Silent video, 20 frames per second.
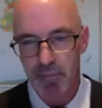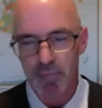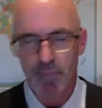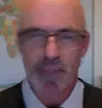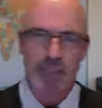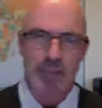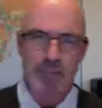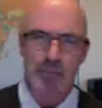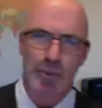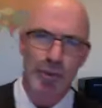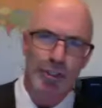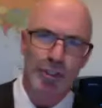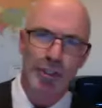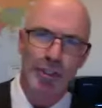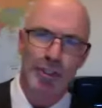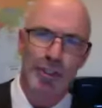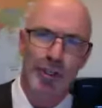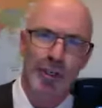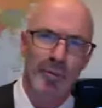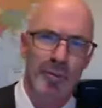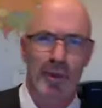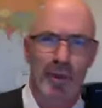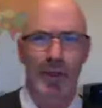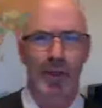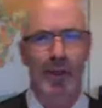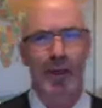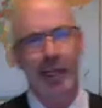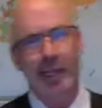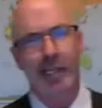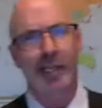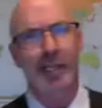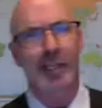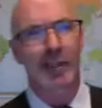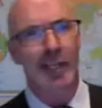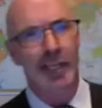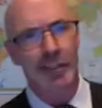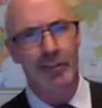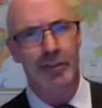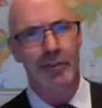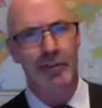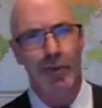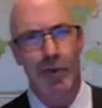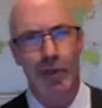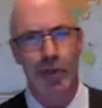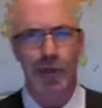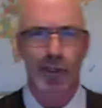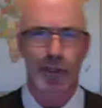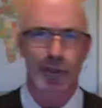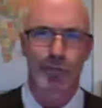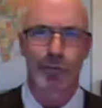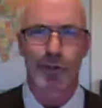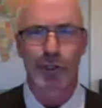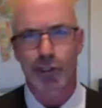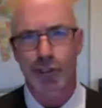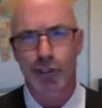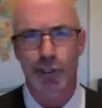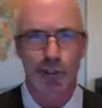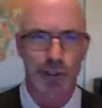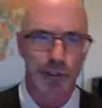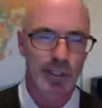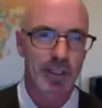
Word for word: that's pushy, Dermot, or hey, that's very rigid.